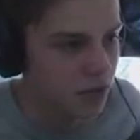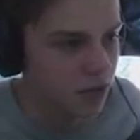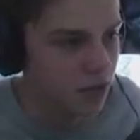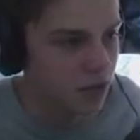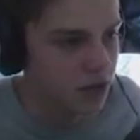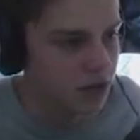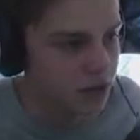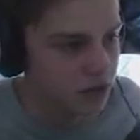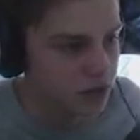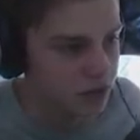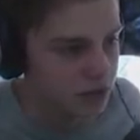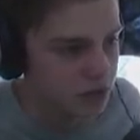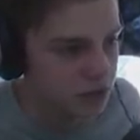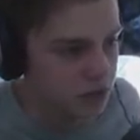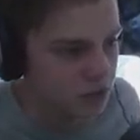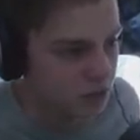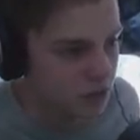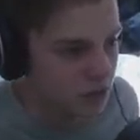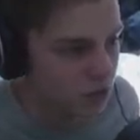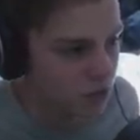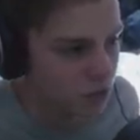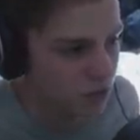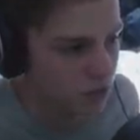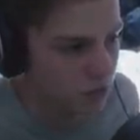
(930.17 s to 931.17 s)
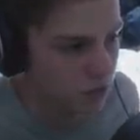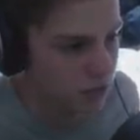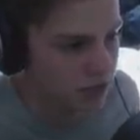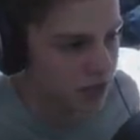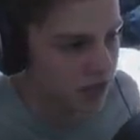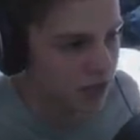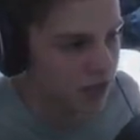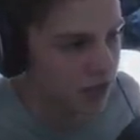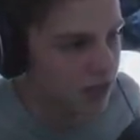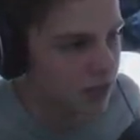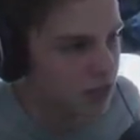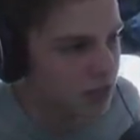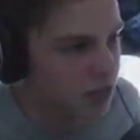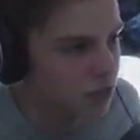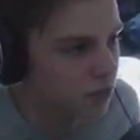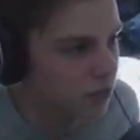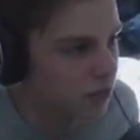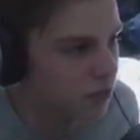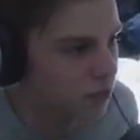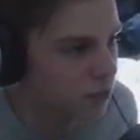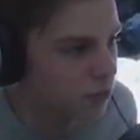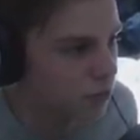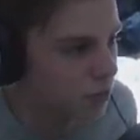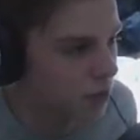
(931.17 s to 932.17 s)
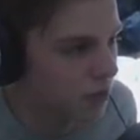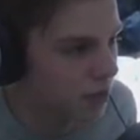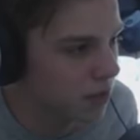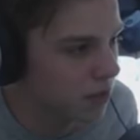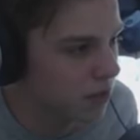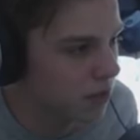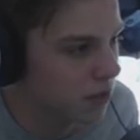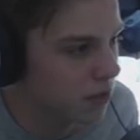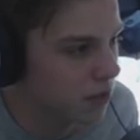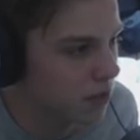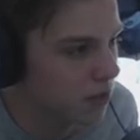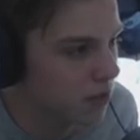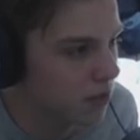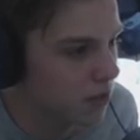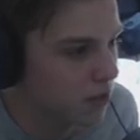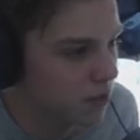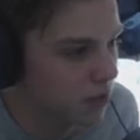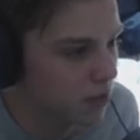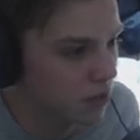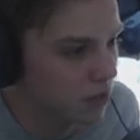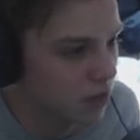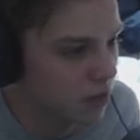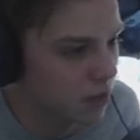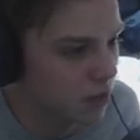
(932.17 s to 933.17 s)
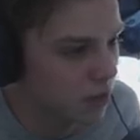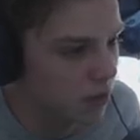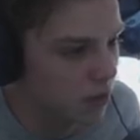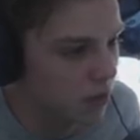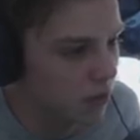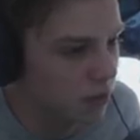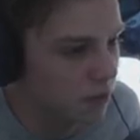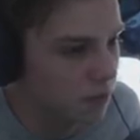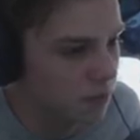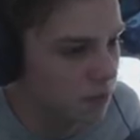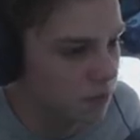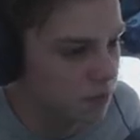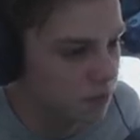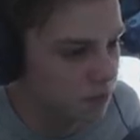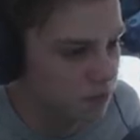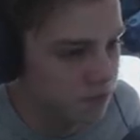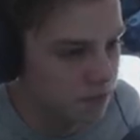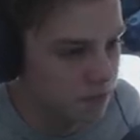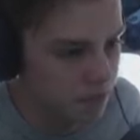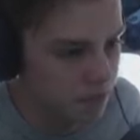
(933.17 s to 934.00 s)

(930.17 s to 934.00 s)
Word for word: I just got a bit lazy with all that um